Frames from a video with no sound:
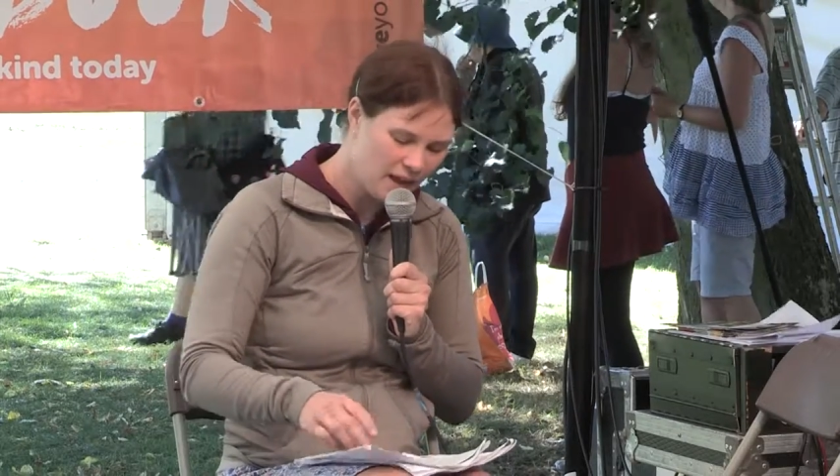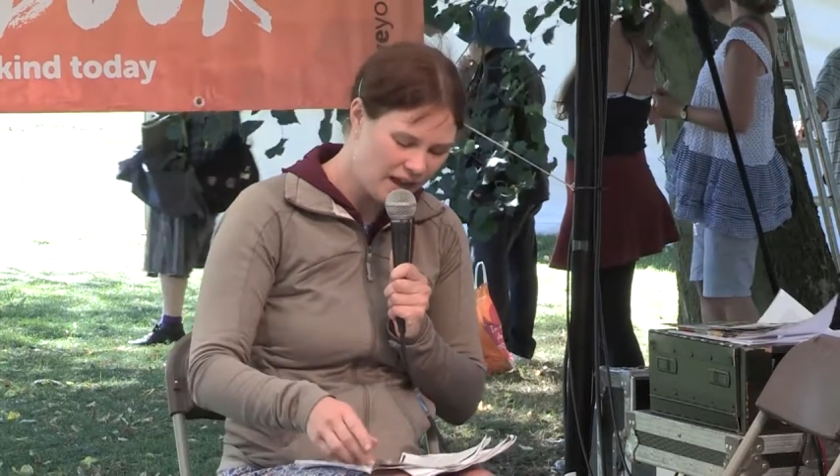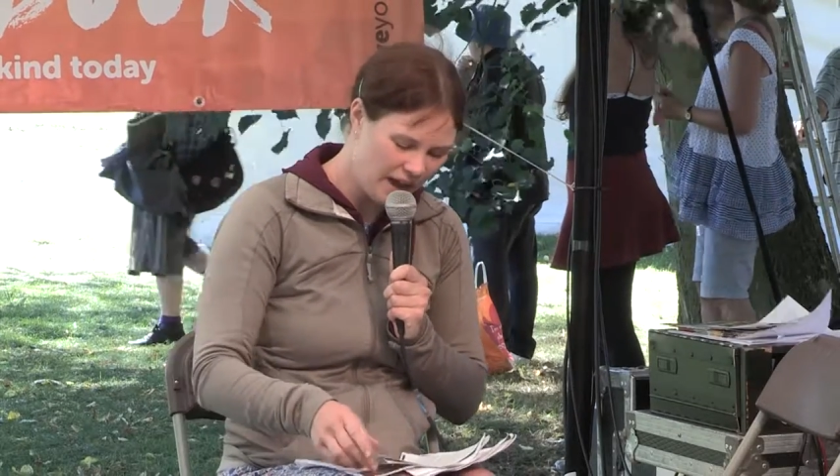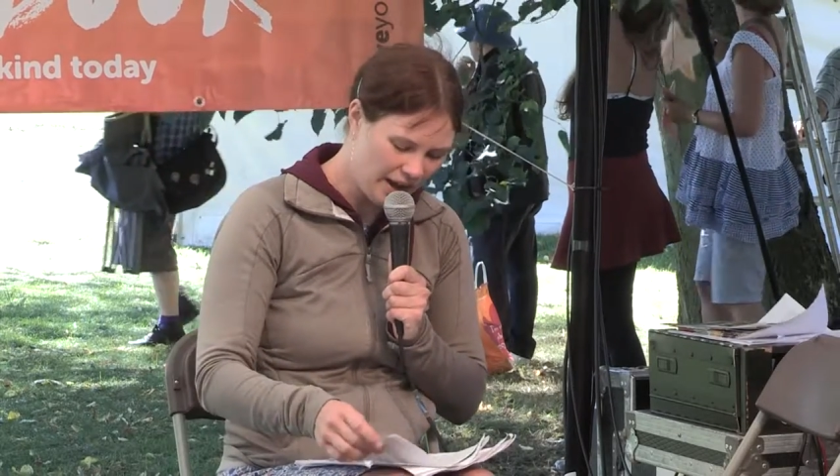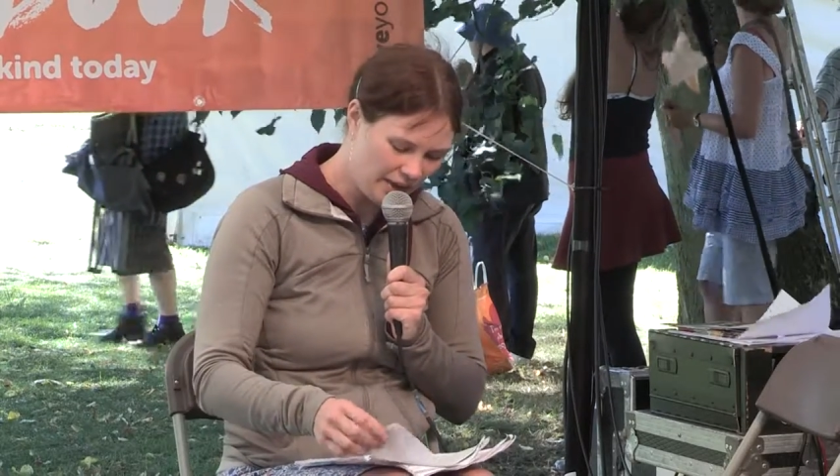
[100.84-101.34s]

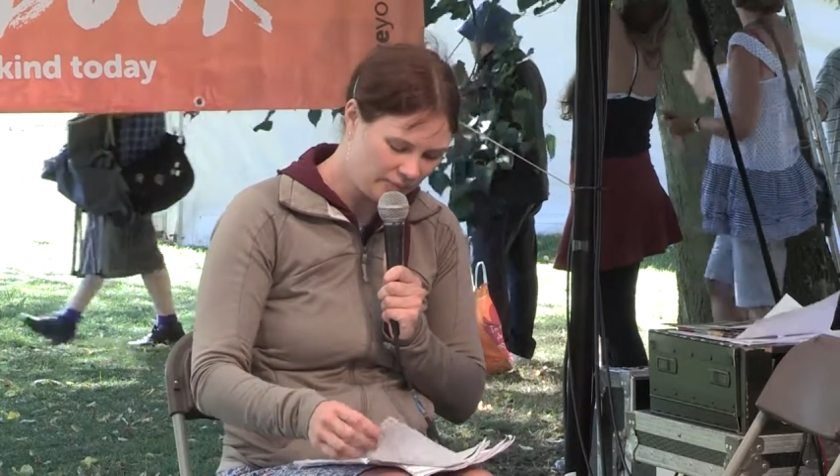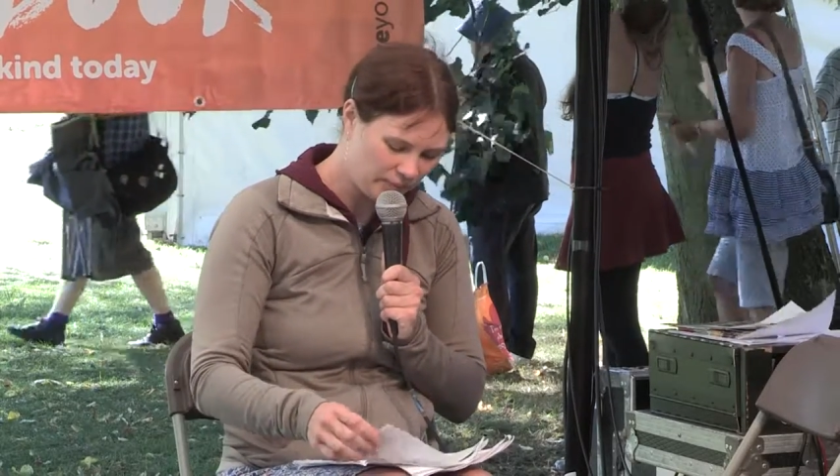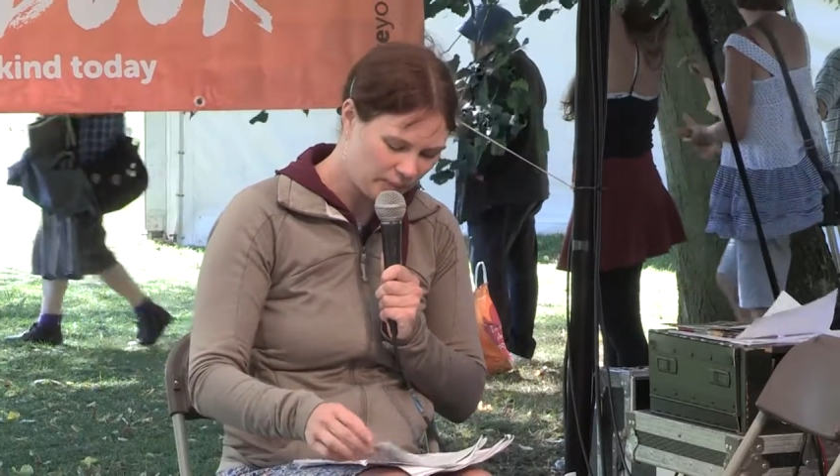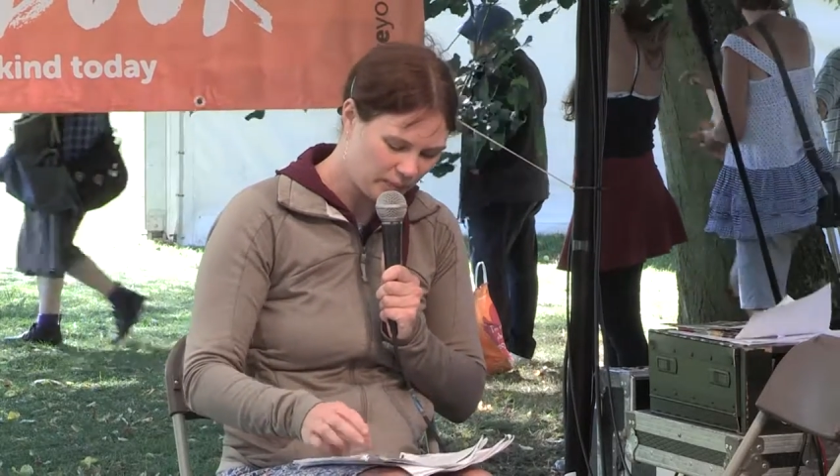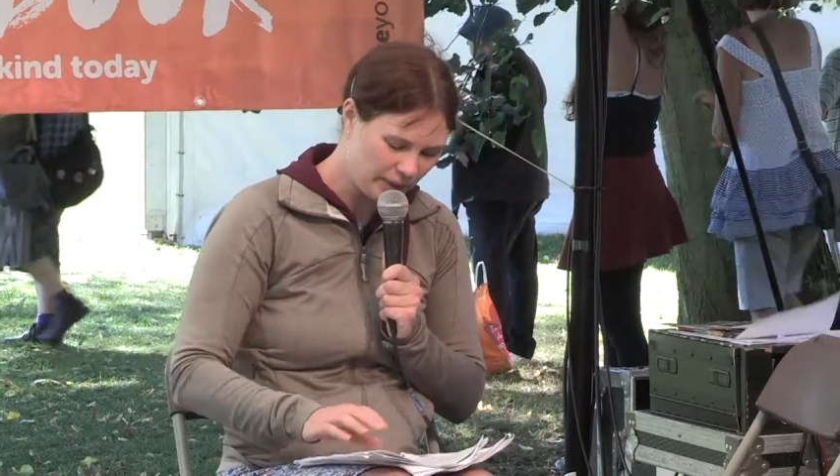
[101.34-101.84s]

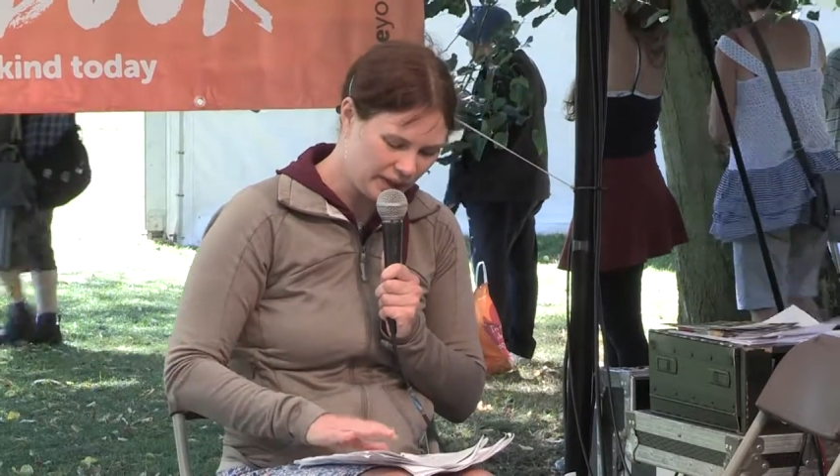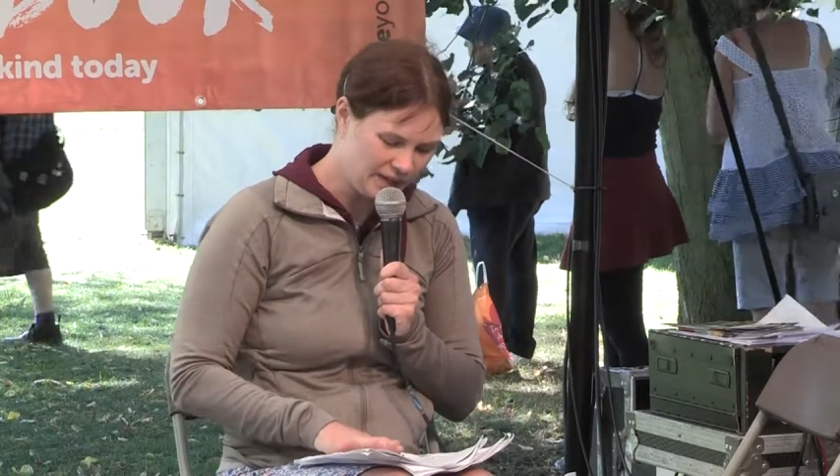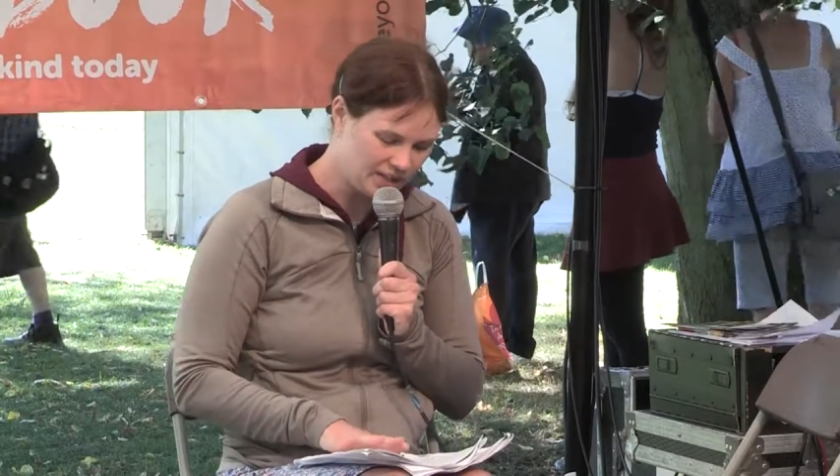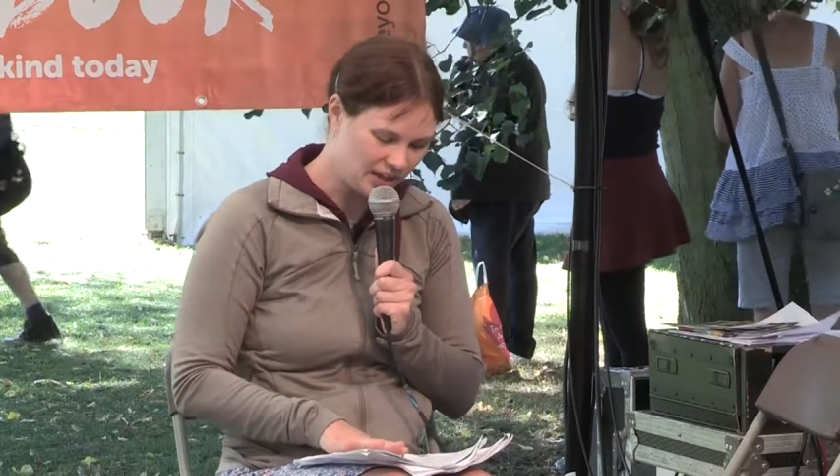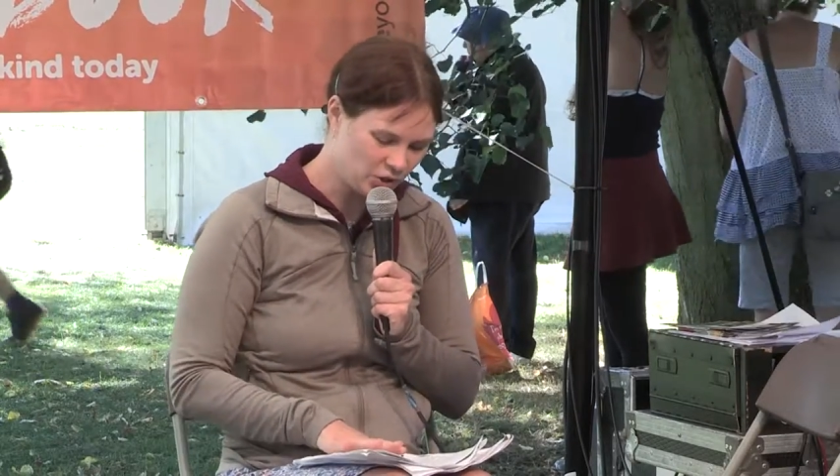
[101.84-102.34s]
Um, but
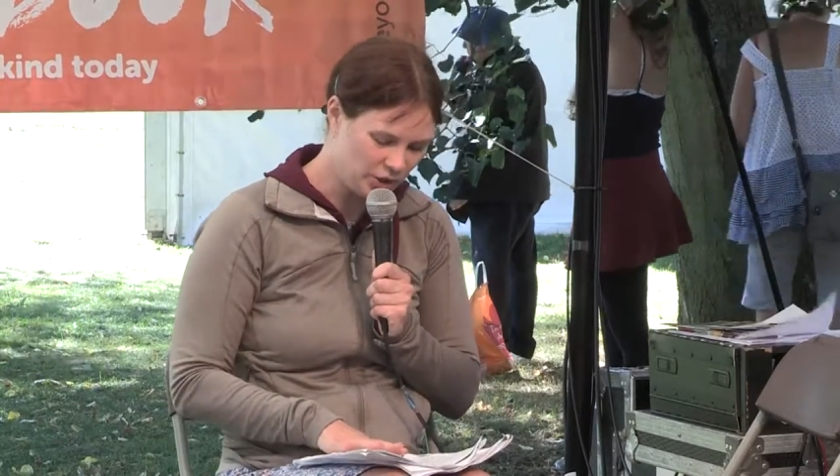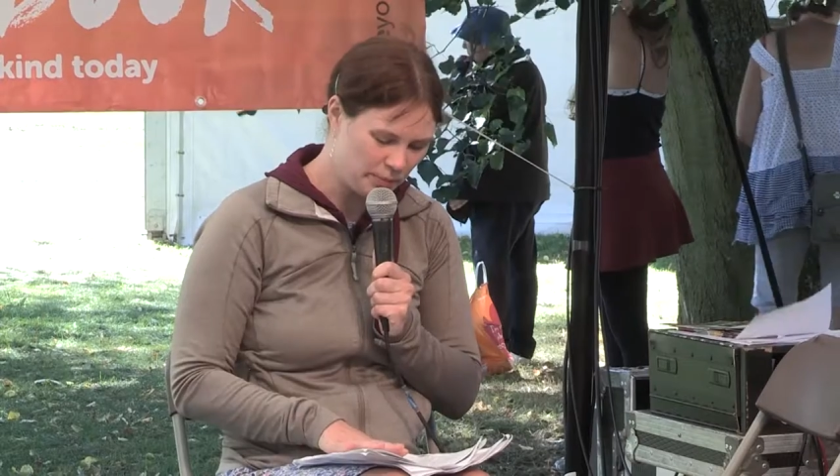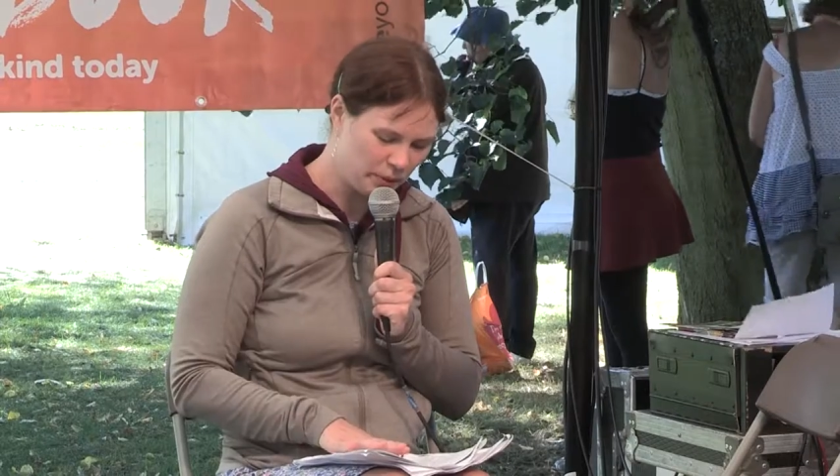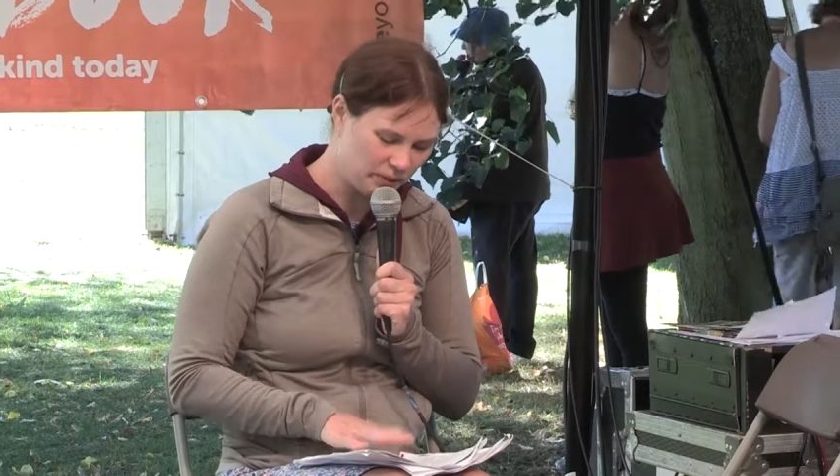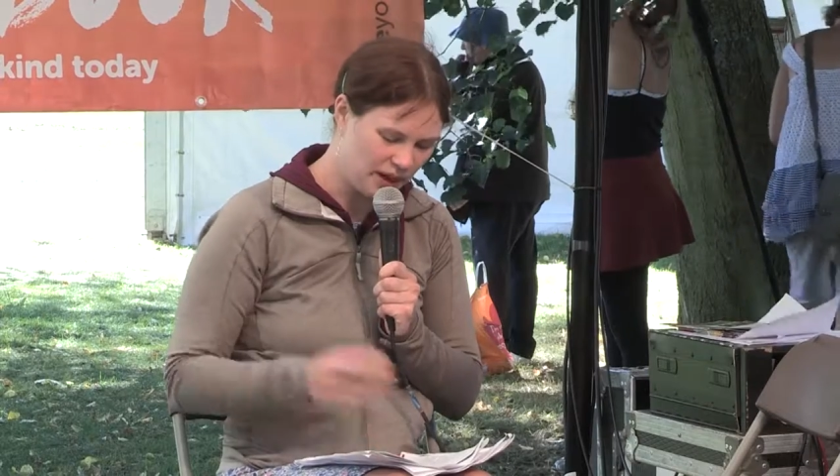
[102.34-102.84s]
he's actually
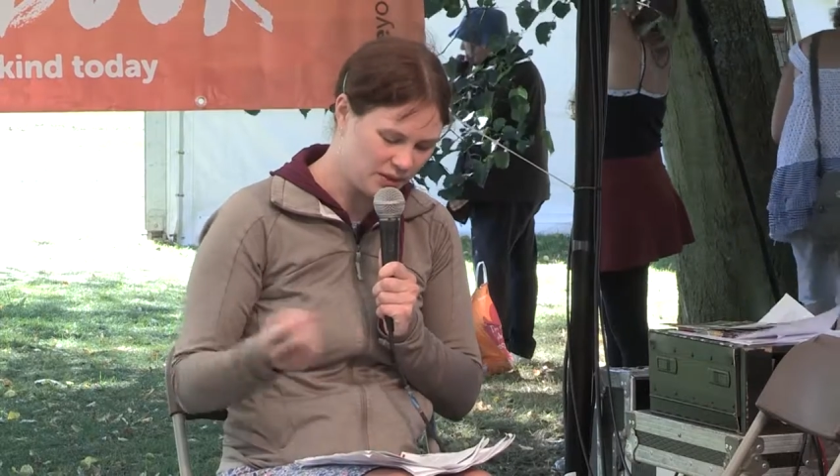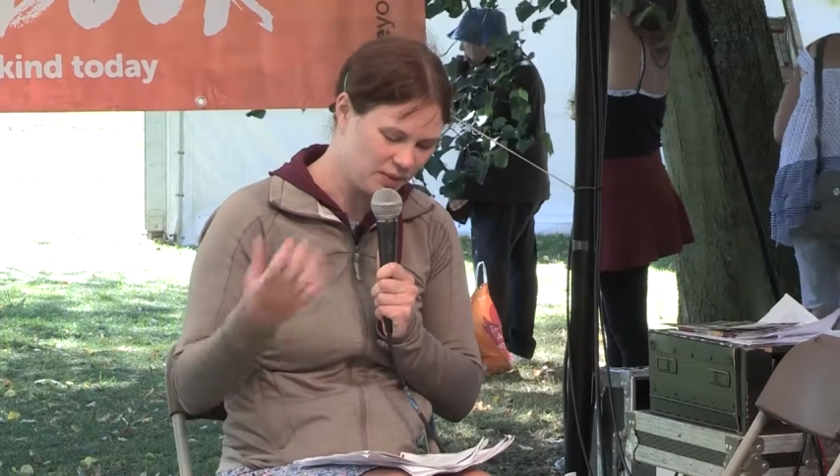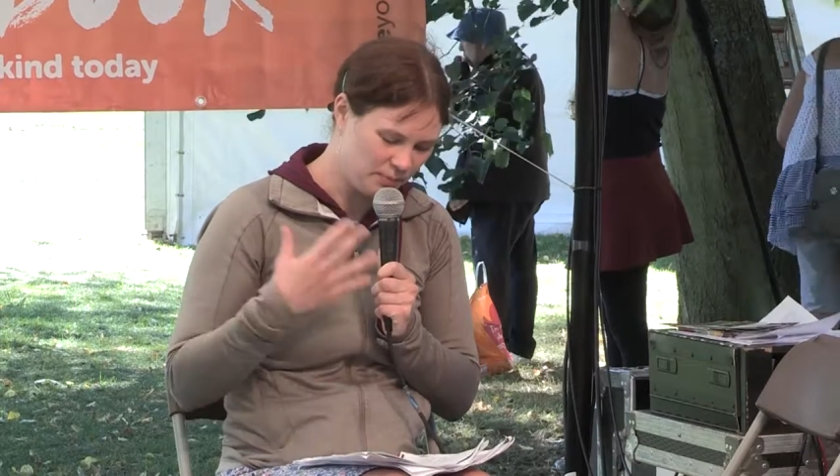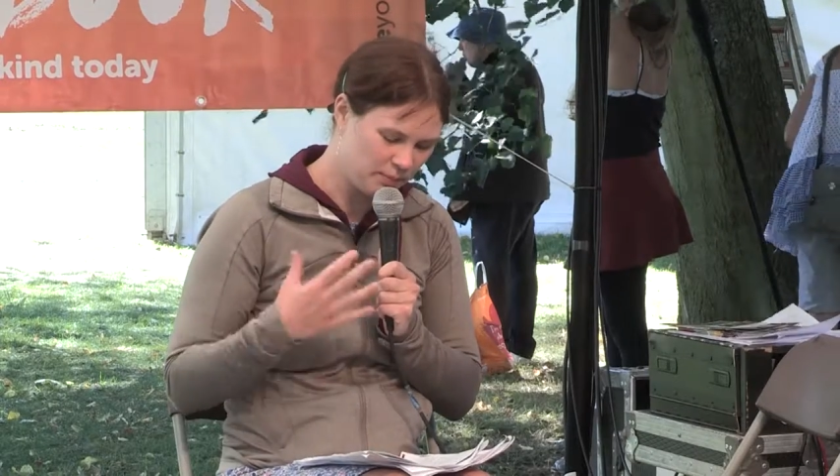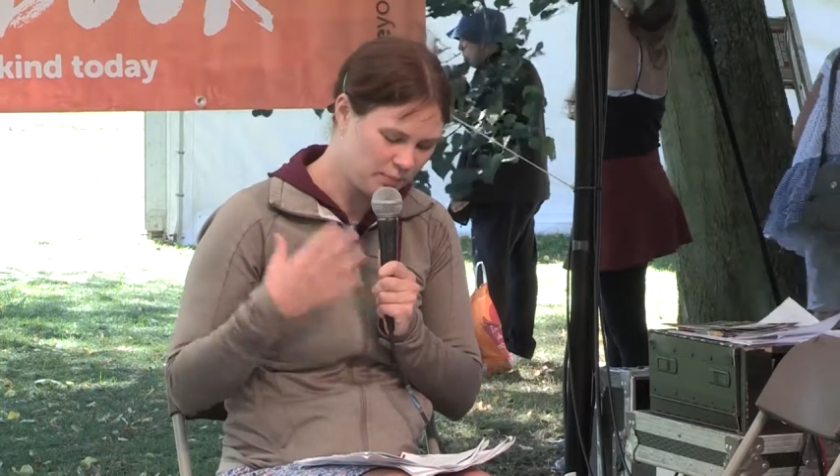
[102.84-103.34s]
pulled out some